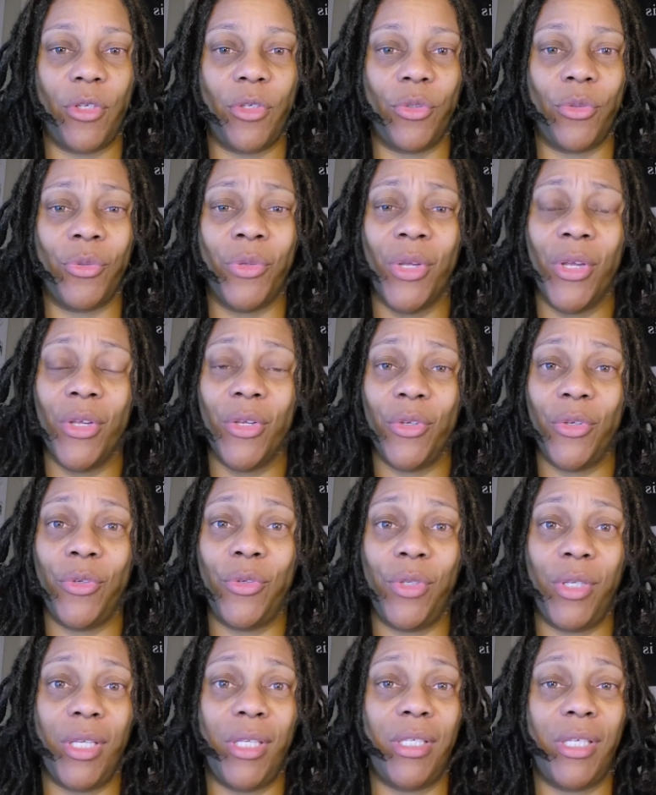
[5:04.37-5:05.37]
you, you
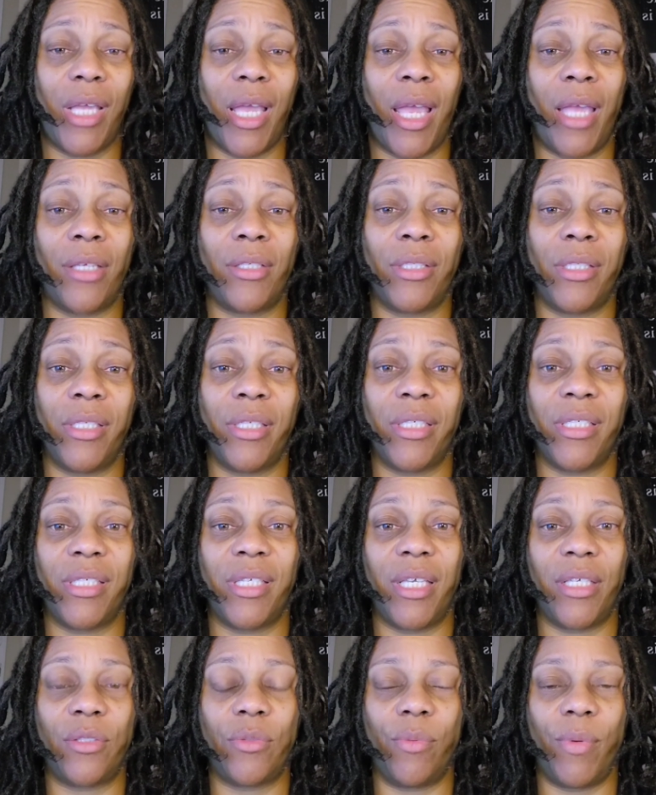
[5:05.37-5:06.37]
need to actually
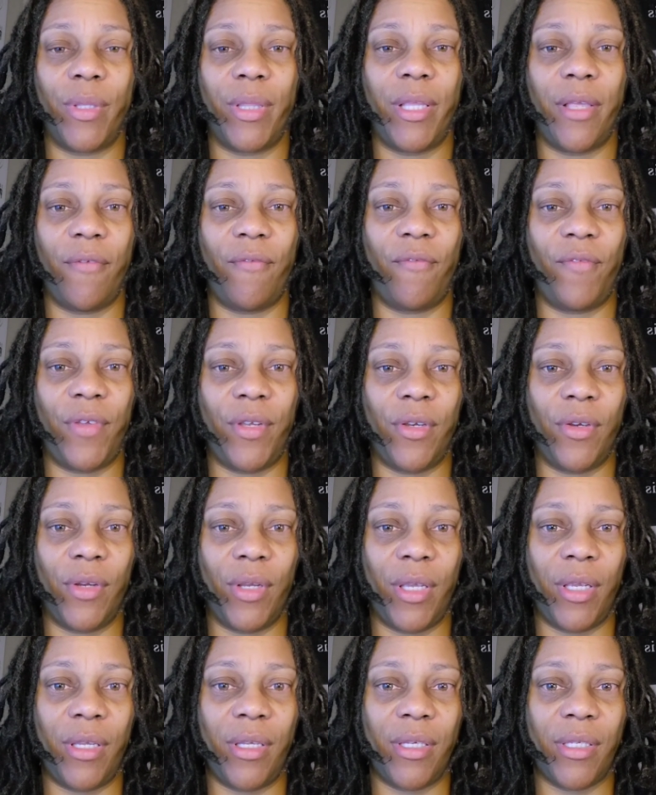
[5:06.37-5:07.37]
assess what that fear
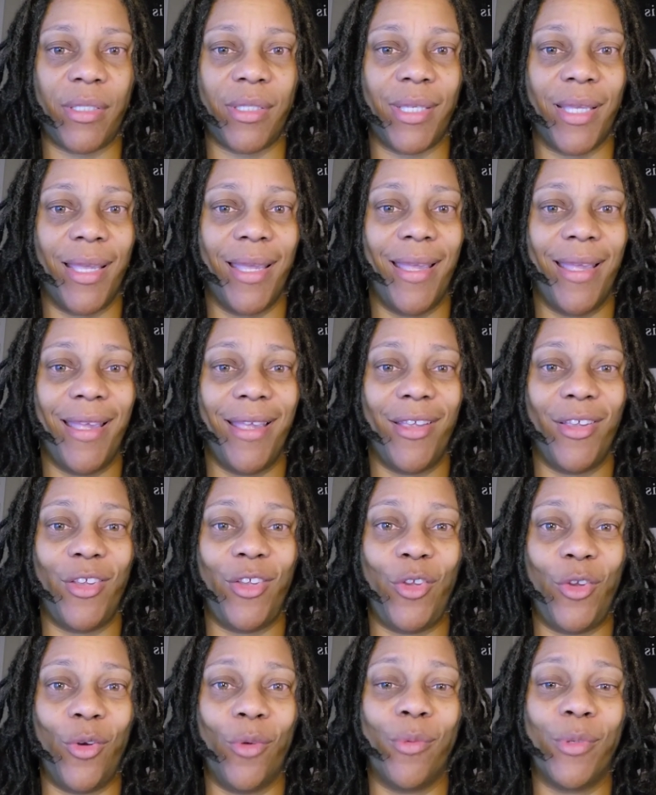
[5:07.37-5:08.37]
is.
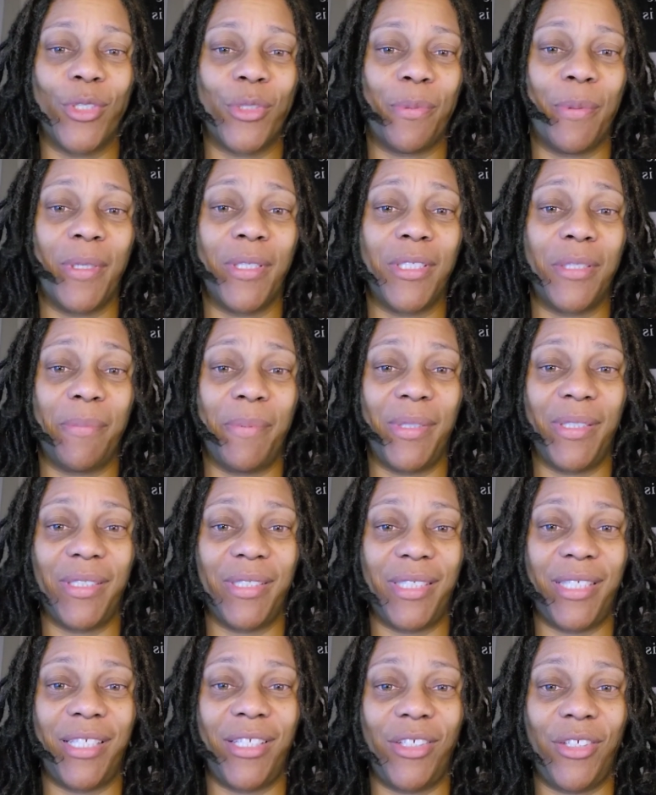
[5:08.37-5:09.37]
Your
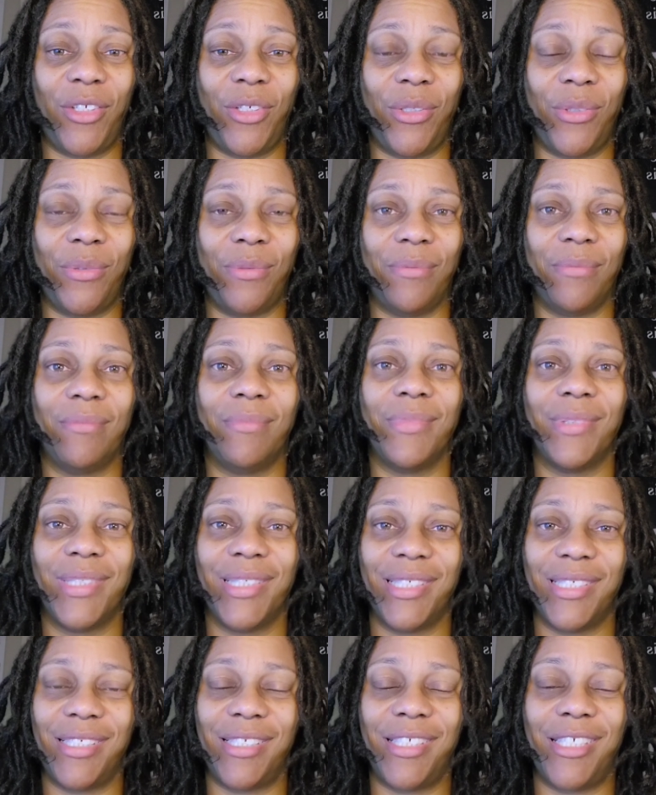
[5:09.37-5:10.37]
responsibility to you
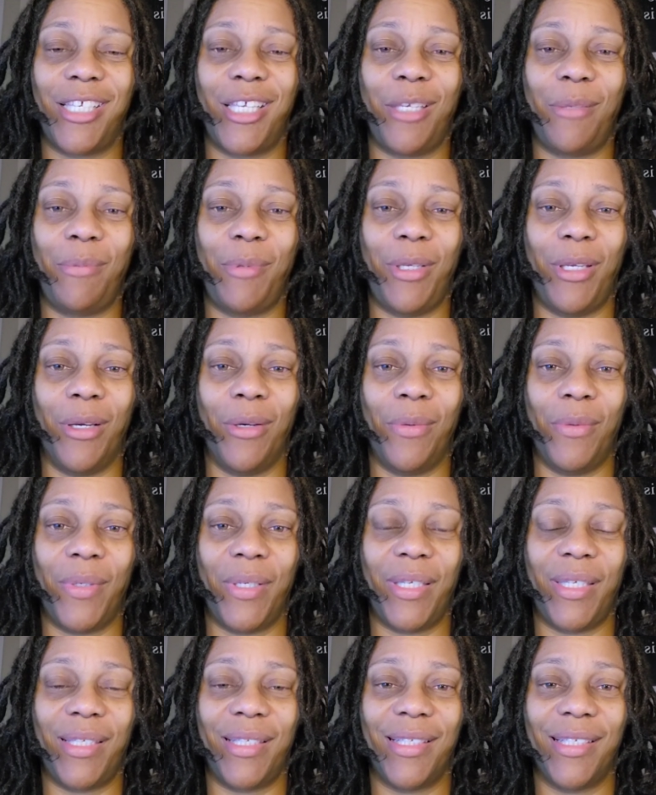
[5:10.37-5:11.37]
is to keep
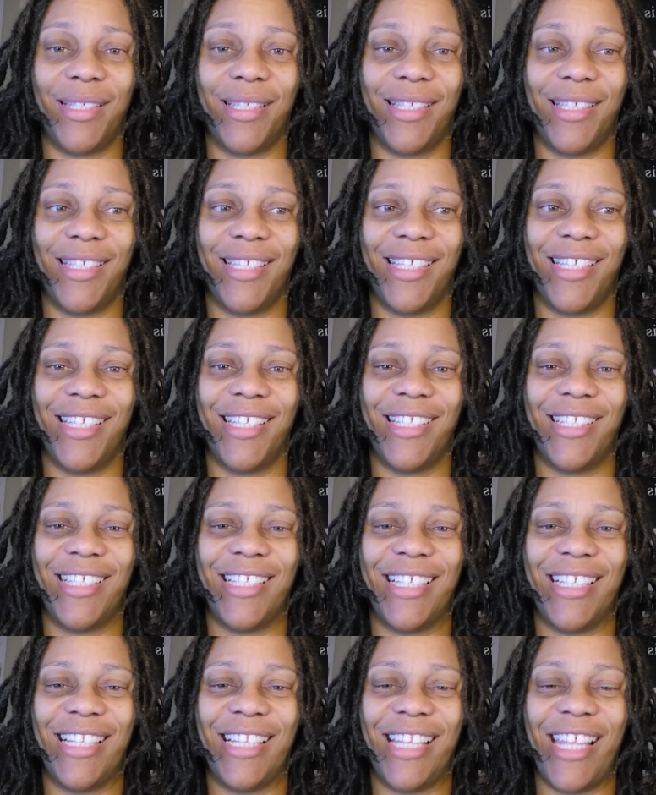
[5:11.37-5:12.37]
going.
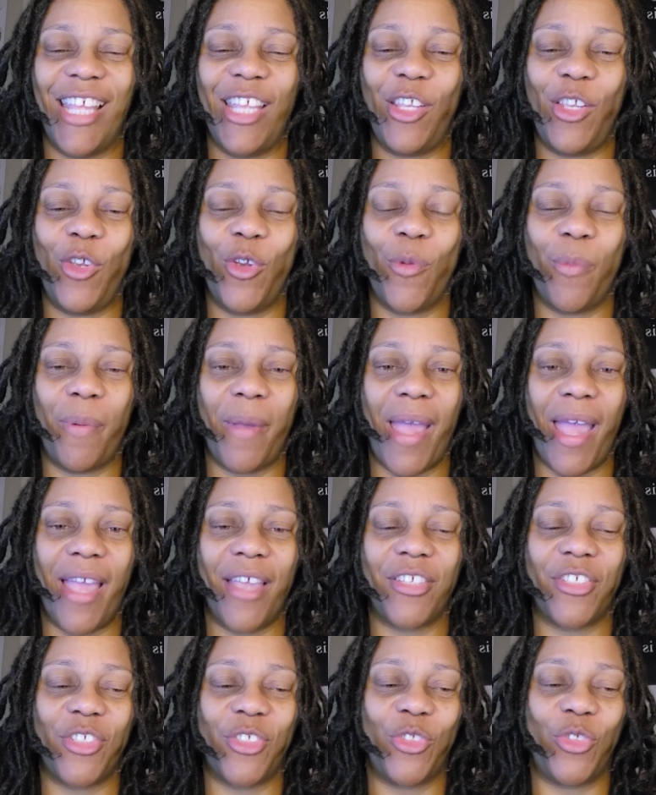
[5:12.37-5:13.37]
Let your
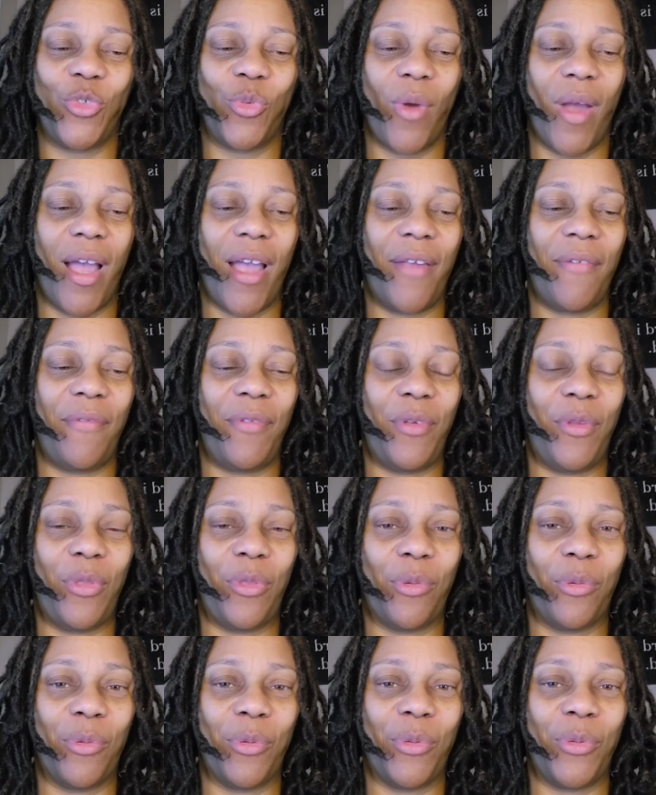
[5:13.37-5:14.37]
passion drive you
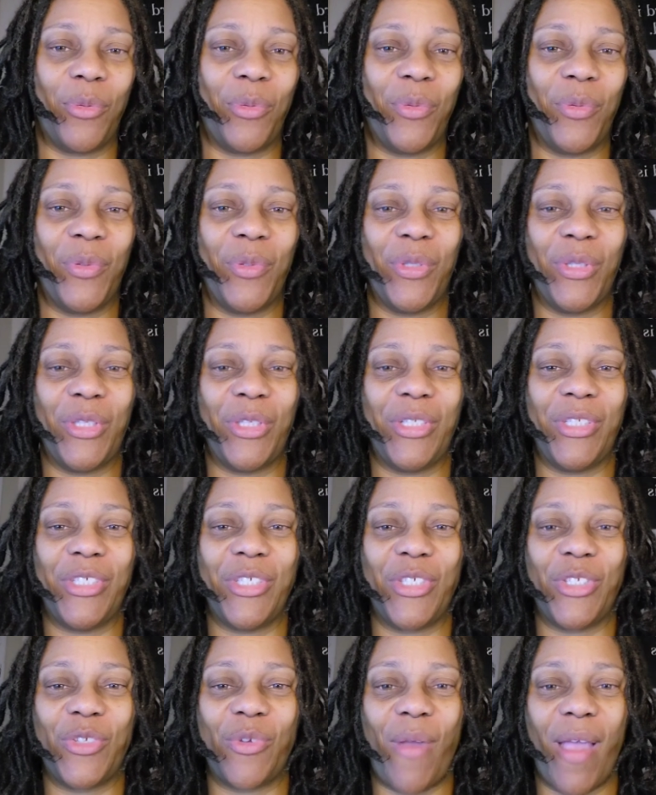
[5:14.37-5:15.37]
through the
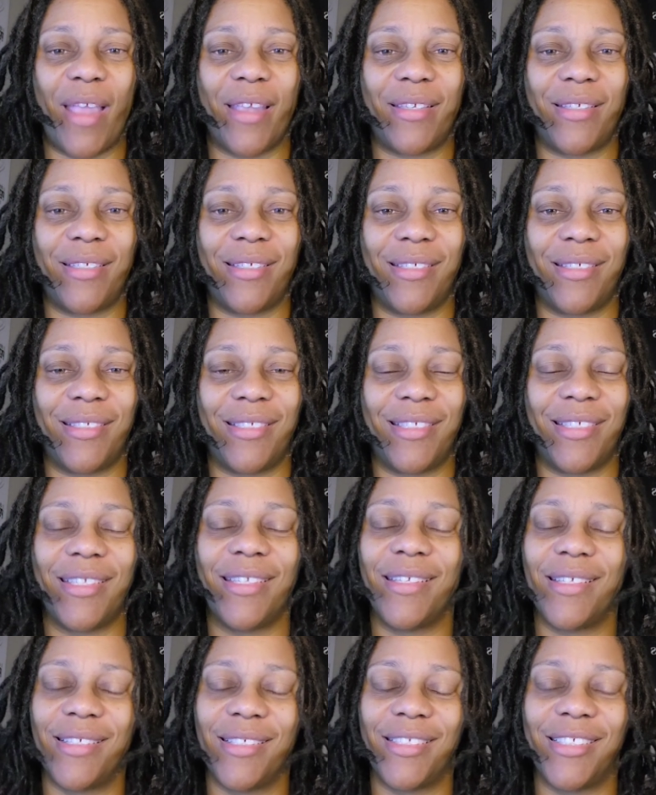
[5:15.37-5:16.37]
distractions.
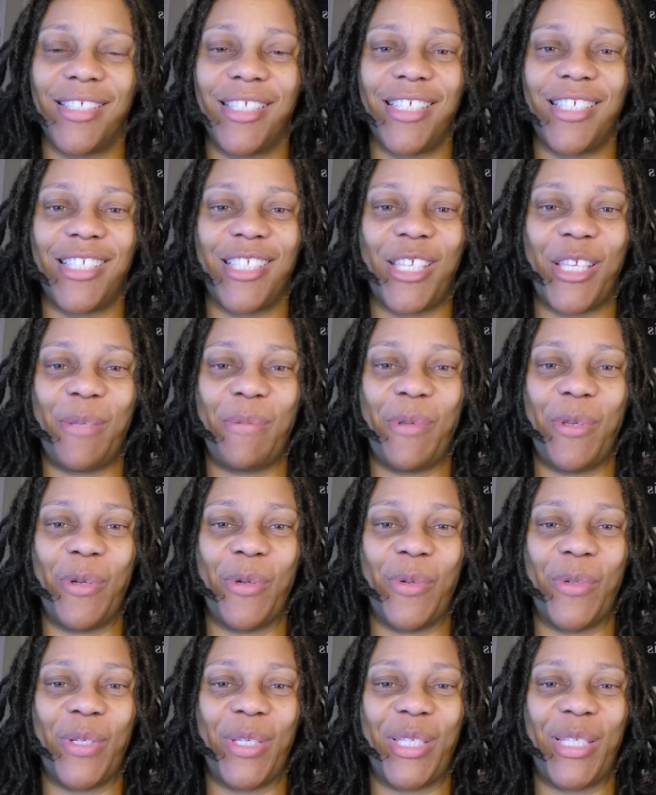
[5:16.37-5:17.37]
Just keep
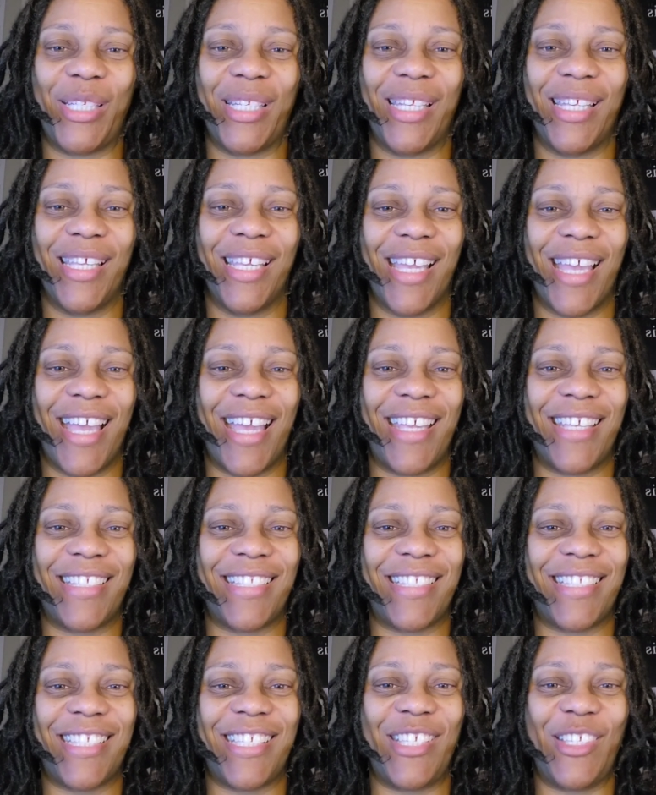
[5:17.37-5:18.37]
going. I
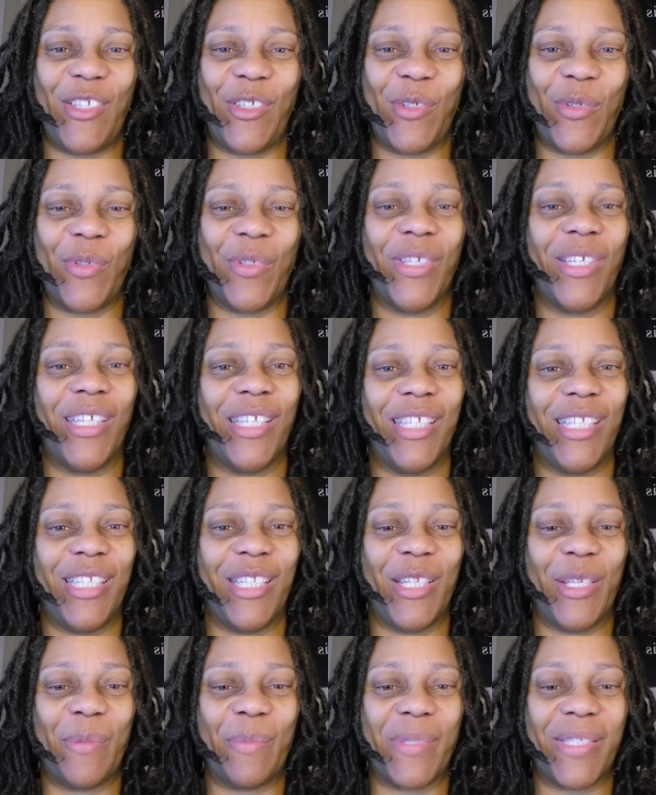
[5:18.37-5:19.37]
see you.
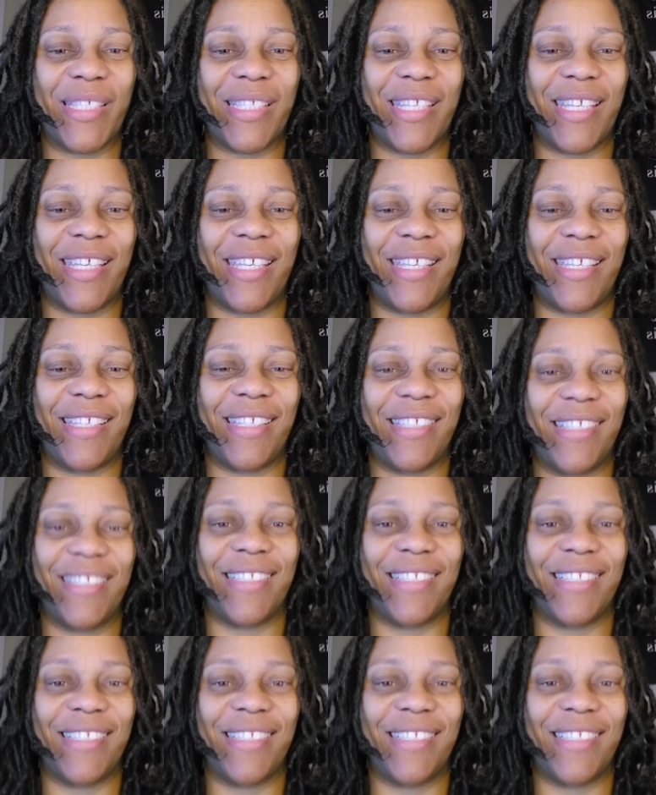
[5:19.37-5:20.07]
Namaste.